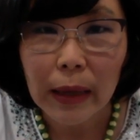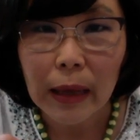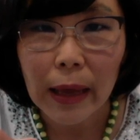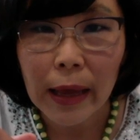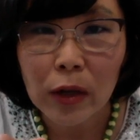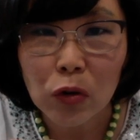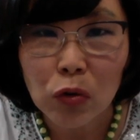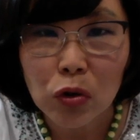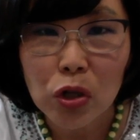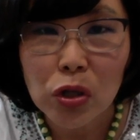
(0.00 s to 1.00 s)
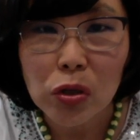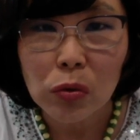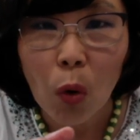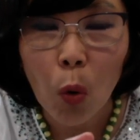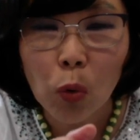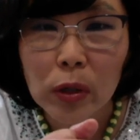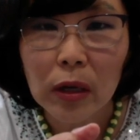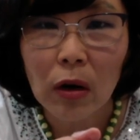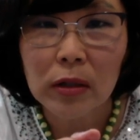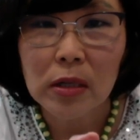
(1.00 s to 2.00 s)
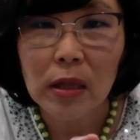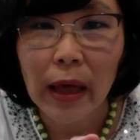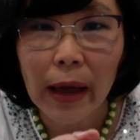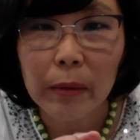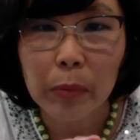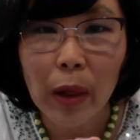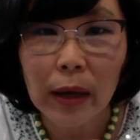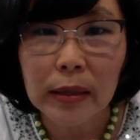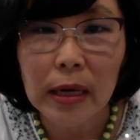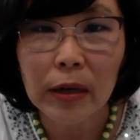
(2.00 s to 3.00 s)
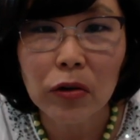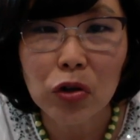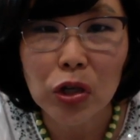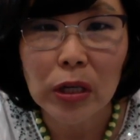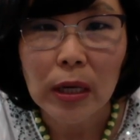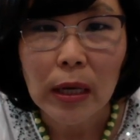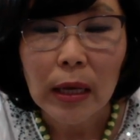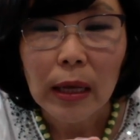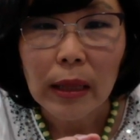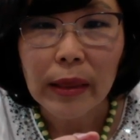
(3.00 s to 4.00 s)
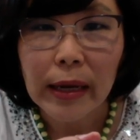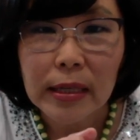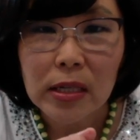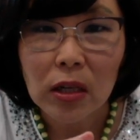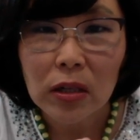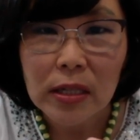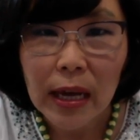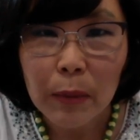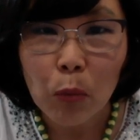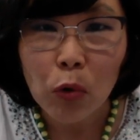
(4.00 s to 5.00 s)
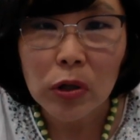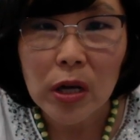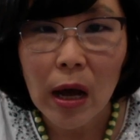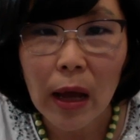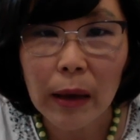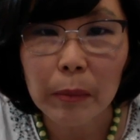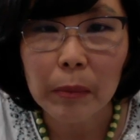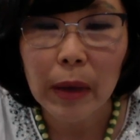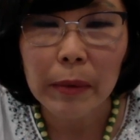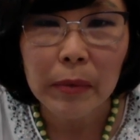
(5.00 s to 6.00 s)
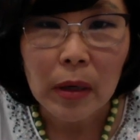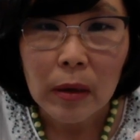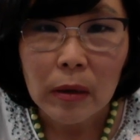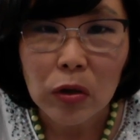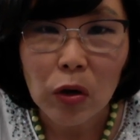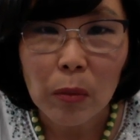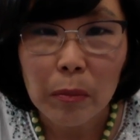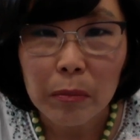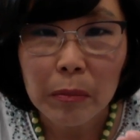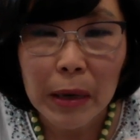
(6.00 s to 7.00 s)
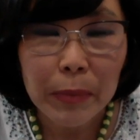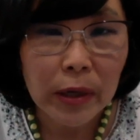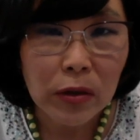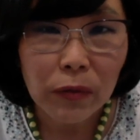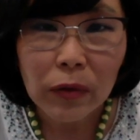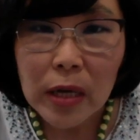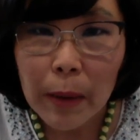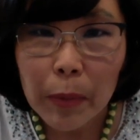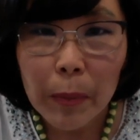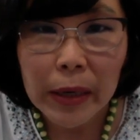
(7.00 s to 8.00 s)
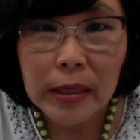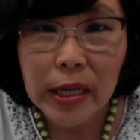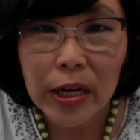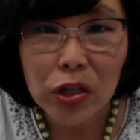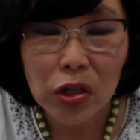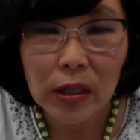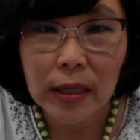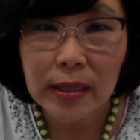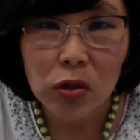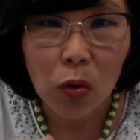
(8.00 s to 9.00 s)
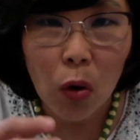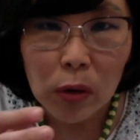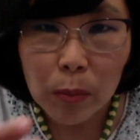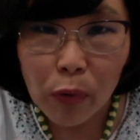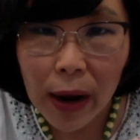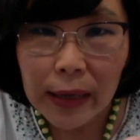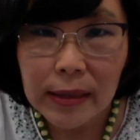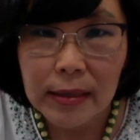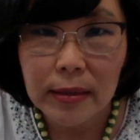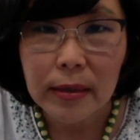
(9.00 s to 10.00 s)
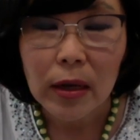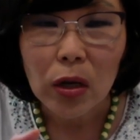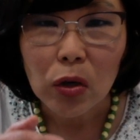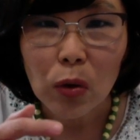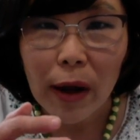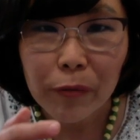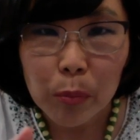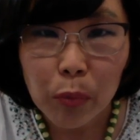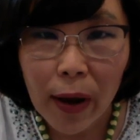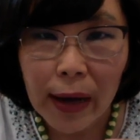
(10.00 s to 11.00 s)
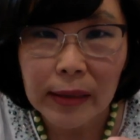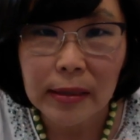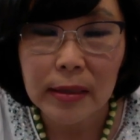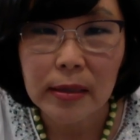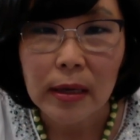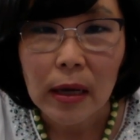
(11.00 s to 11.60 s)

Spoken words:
and you're just holding on to that blocked energy, then it's going to take more time and maybe a different type of meditation. It's called a practice. You have to practice.